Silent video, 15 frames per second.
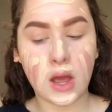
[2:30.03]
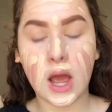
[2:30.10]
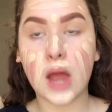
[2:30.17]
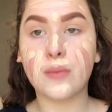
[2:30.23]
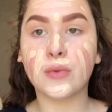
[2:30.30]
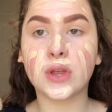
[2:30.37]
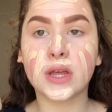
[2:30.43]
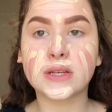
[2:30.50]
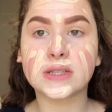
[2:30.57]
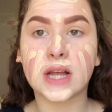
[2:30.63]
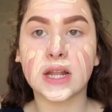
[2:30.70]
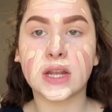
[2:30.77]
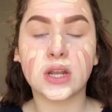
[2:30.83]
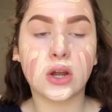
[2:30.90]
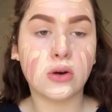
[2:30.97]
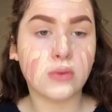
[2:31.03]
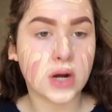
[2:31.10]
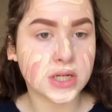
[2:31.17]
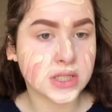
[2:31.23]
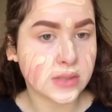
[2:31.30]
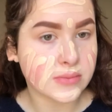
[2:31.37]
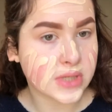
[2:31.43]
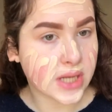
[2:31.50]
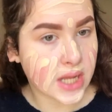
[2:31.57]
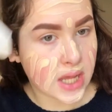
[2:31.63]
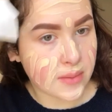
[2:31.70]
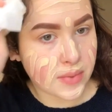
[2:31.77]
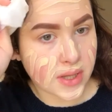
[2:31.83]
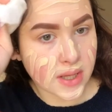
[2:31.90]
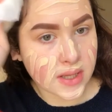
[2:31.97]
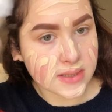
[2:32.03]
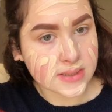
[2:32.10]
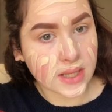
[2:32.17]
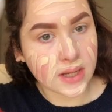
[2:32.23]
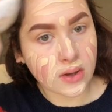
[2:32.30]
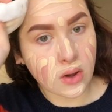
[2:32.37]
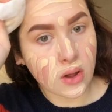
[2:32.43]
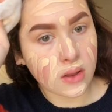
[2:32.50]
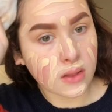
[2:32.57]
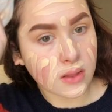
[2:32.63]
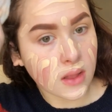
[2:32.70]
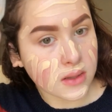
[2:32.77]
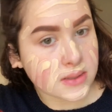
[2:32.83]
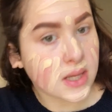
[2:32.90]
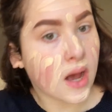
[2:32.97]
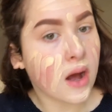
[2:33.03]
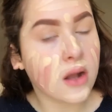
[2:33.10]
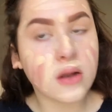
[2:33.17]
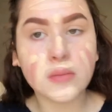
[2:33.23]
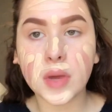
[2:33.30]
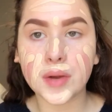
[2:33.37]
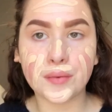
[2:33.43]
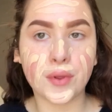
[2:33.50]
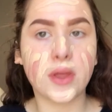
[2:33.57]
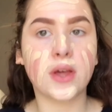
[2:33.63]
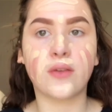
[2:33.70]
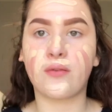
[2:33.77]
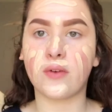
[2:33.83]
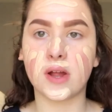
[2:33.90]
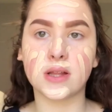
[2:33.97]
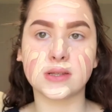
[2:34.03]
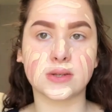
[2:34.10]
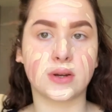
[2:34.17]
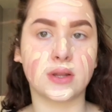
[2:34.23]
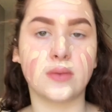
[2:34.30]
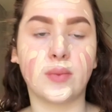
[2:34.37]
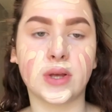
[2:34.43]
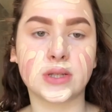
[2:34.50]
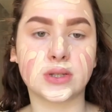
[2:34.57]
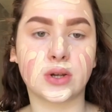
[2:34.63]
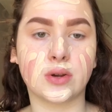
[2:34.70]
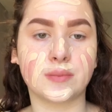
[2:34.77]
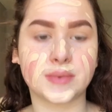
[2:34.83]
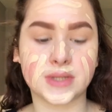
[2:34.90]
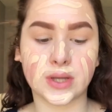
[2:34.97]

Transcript: I'm really excited to go watch them today because like a ton of my really good friends are in the mixed group.